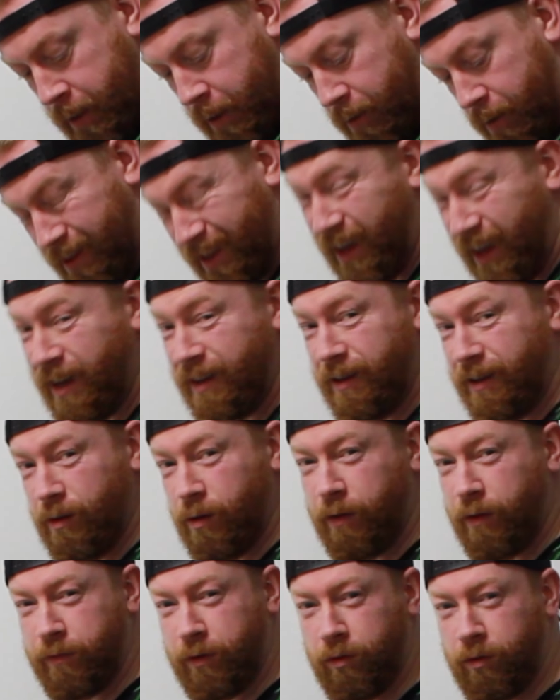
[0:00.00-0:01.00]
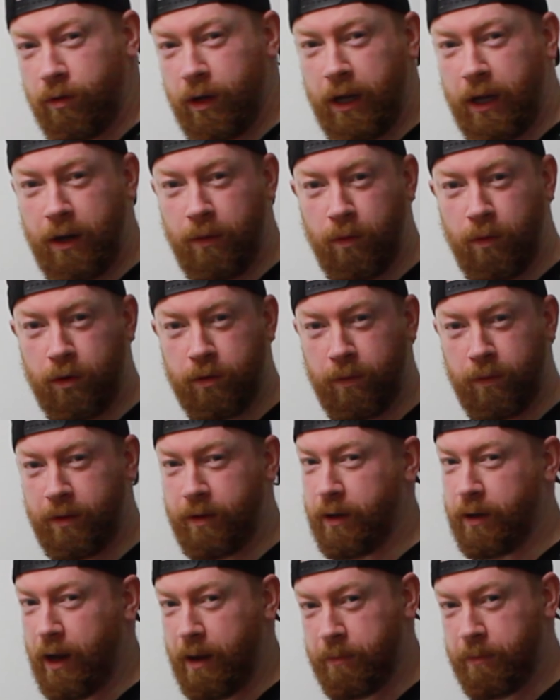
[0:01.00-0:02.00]
It's ideal if you're doing any walks with
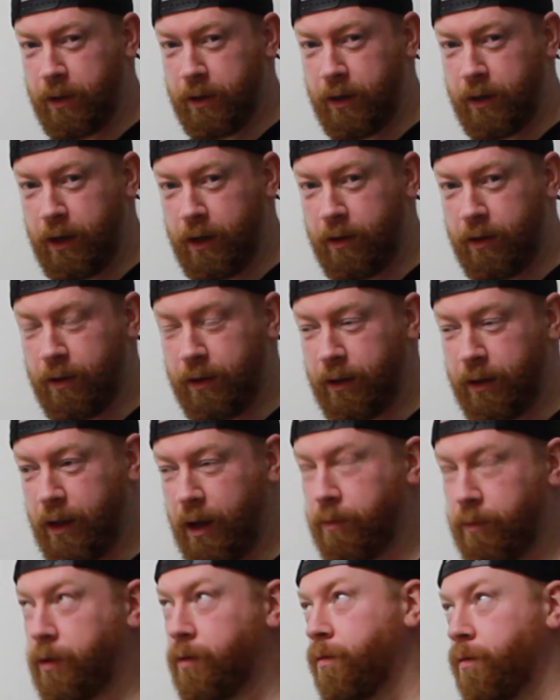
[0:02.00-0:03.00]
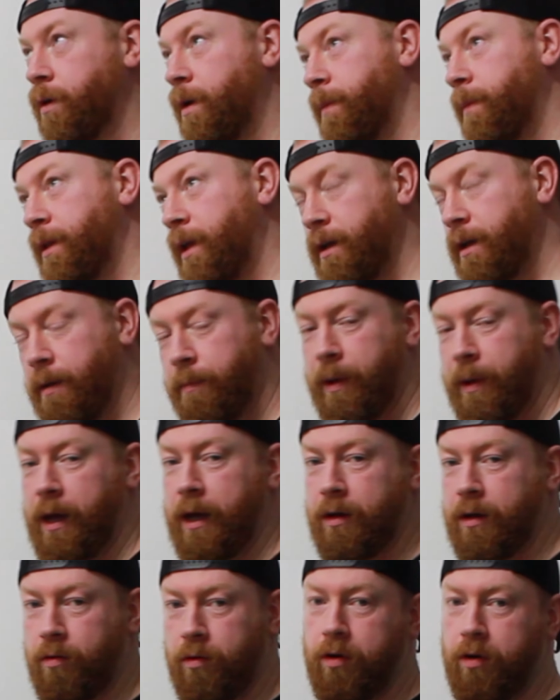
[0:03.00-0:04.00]
scrambling or anything like that, where you don't want to be taking your
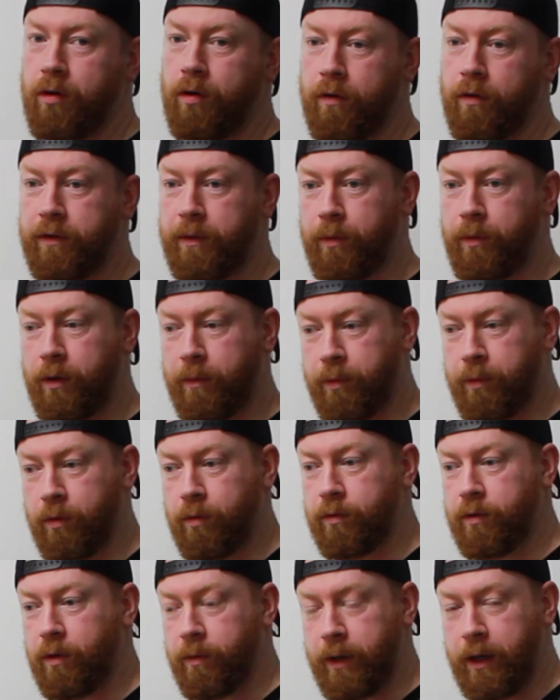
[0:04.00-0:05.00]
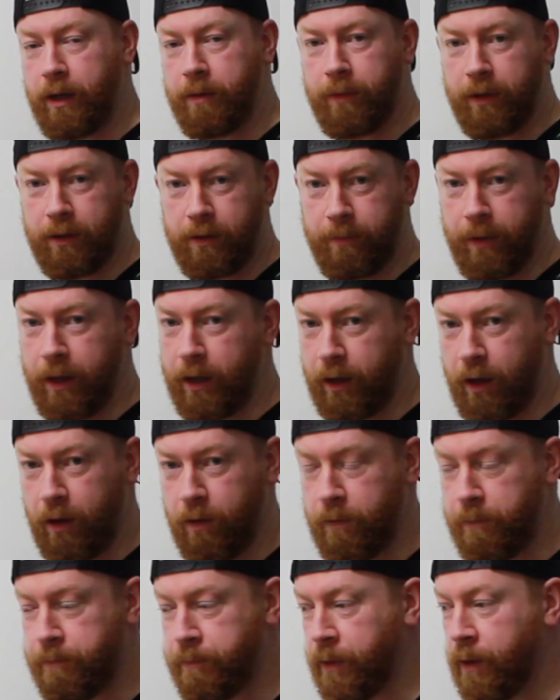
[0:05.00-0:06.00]
pack on and off to put your poles away and bring them back
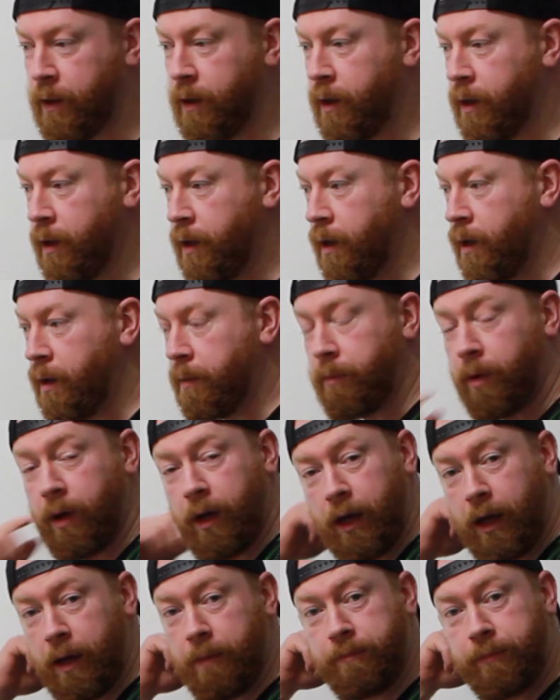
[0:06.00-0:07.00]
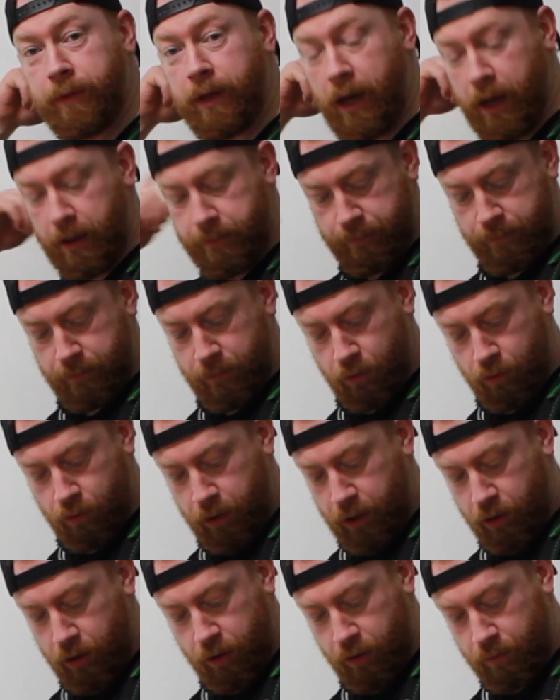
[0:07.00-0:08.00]
out. But yeah, so
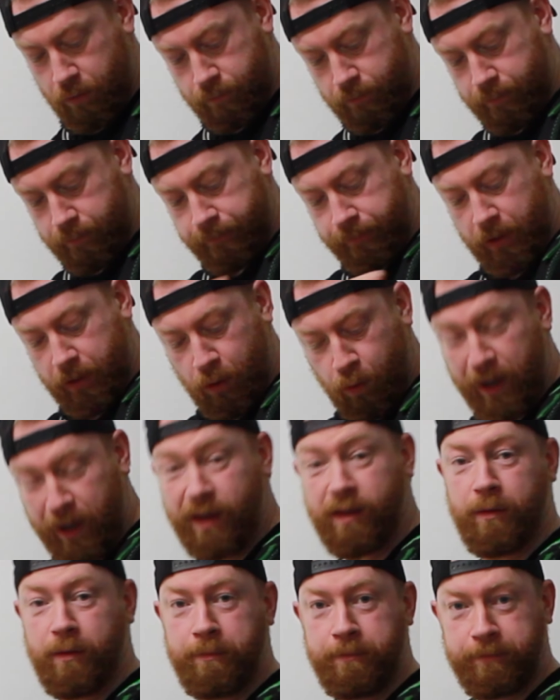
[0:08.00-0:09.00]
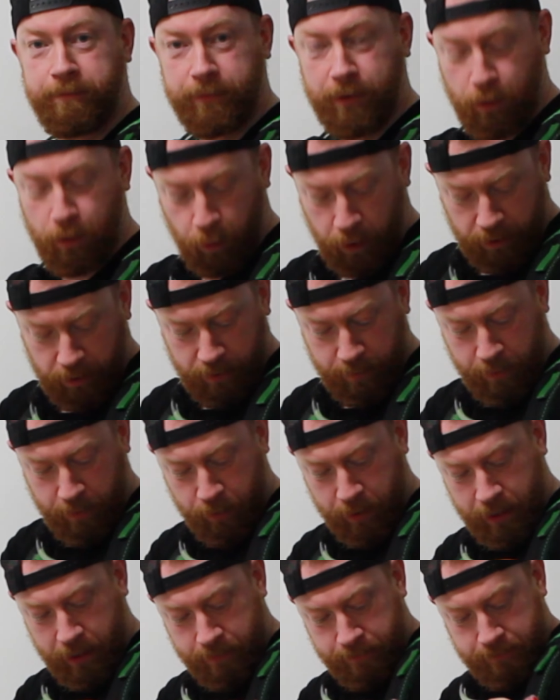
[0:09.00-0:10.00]
you can just tweak them
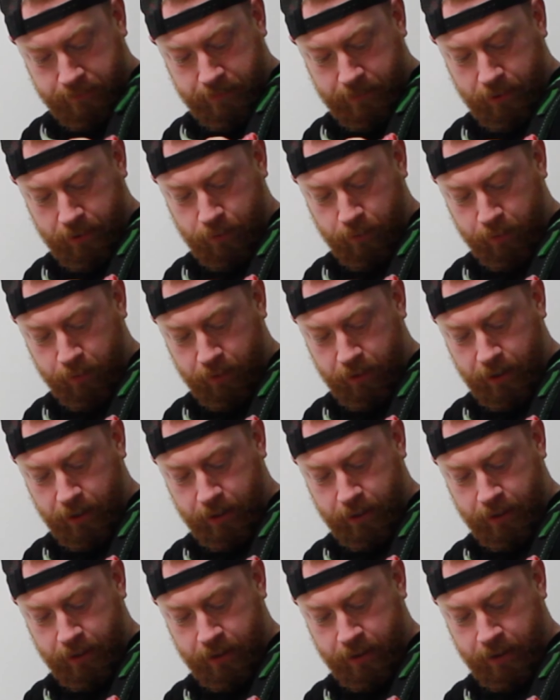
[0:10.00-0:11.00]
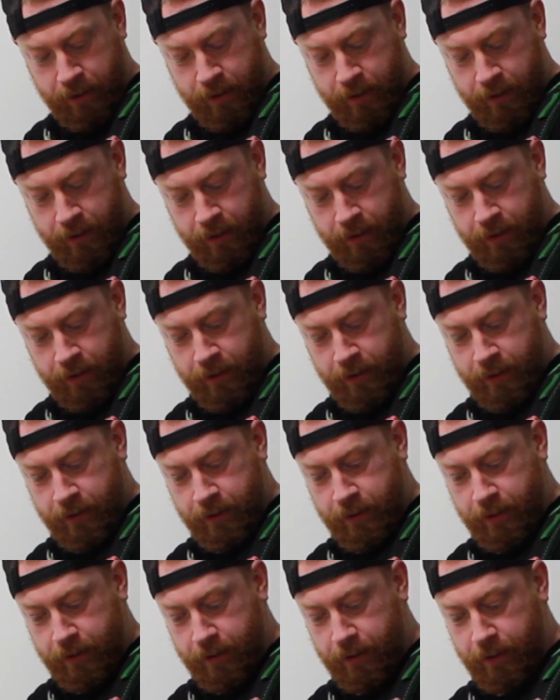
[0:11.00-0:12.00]
away, as we would say here,
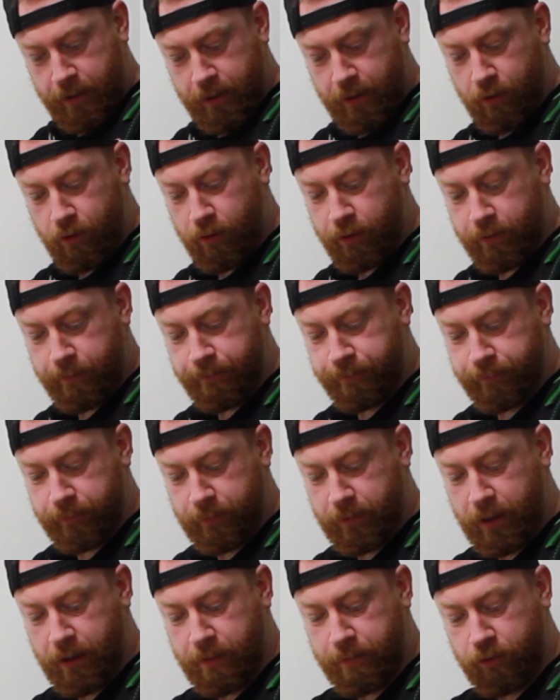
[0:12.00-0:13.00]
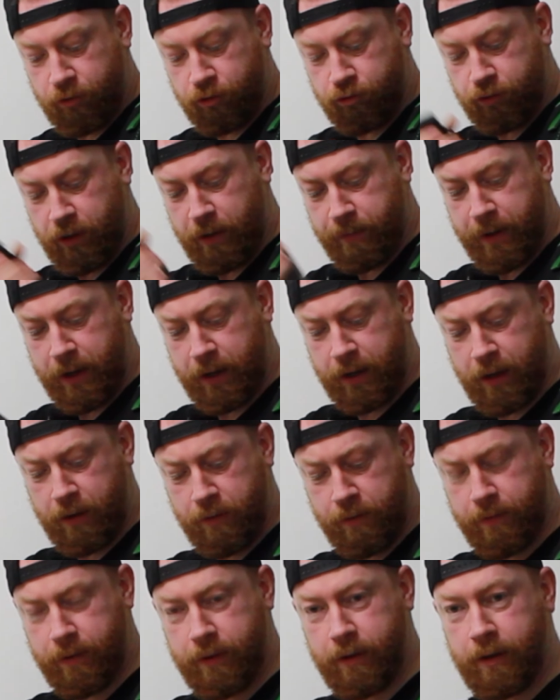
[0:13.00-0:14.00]
or take them straight back out